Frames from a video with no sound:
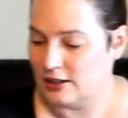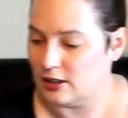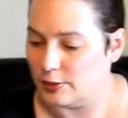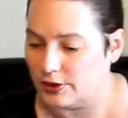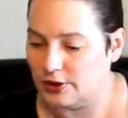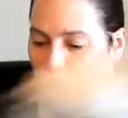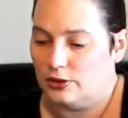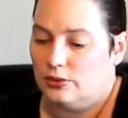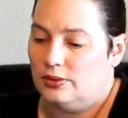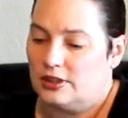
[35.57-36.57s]
Number
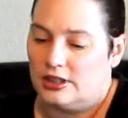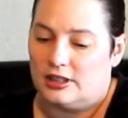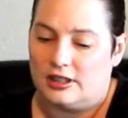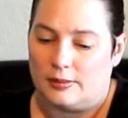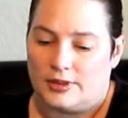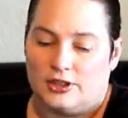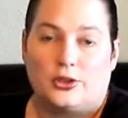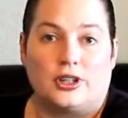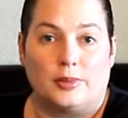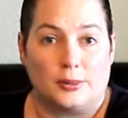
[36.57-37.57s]
two, an empty
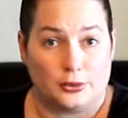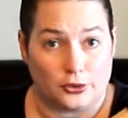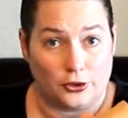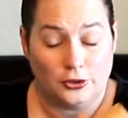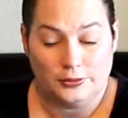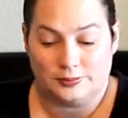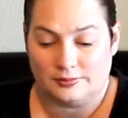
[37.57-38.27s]
toilet paper roll.